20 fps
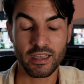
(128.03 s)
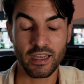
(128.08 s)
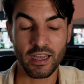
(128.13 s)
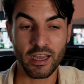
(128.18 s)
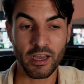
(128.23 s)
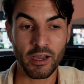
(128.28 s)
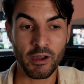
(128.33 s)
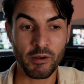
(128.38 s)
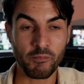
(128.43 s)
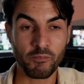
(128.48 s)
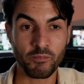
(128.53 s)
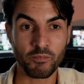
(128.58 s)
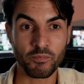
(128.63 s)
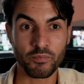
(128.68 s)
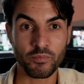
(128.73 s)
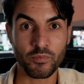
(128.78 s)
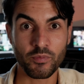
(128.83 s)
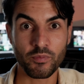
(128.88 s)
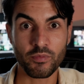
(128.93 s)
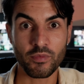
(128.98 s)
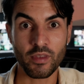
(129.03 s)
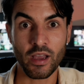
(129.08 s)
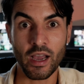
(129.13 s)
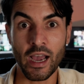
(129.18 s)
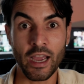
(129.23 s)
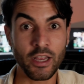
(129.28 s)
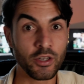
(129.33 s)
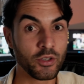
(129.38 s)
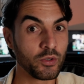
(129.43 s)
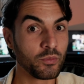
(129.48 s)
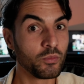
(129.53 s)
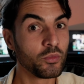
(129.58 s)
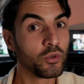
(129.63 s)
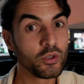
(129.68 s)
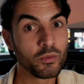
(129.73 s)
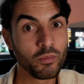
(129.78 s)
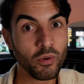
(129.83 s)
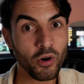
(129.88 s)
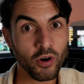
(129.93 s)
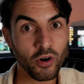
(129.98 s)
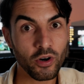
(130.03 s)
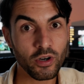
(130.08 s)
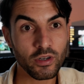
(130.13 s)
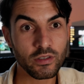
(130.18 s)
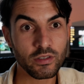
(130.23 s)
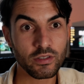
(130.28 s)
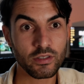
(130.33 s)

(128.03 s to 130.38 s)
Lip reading: I do mood boards,